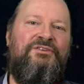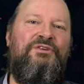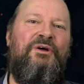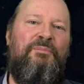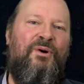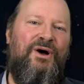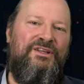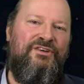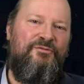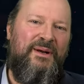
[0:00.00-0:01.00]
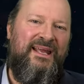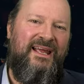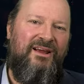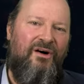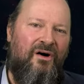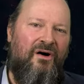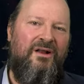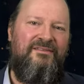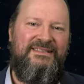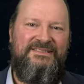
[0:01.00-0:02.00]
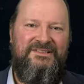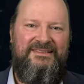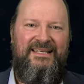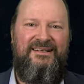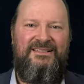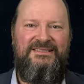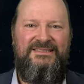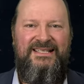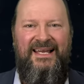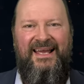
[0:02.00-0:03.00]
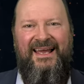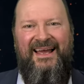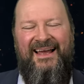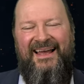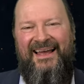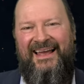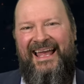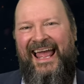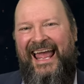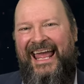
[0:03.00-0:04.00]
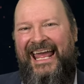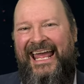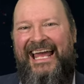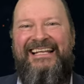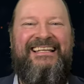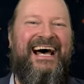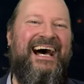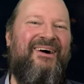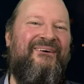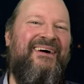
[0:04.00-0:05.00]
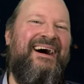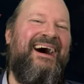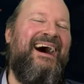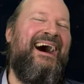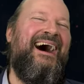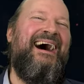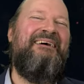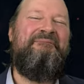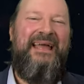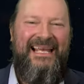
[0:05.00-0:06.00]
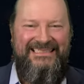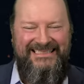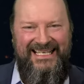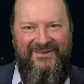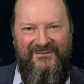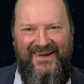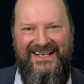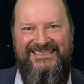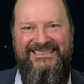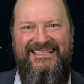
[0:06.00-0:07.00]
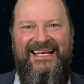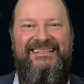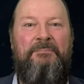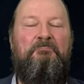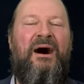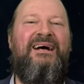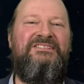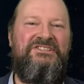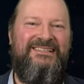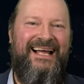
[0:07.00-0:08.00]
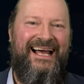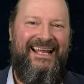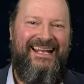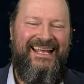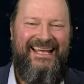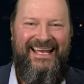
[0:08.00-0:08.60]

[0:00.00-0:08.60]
to the point of bringing all of us to tears, and how amazing was the punchline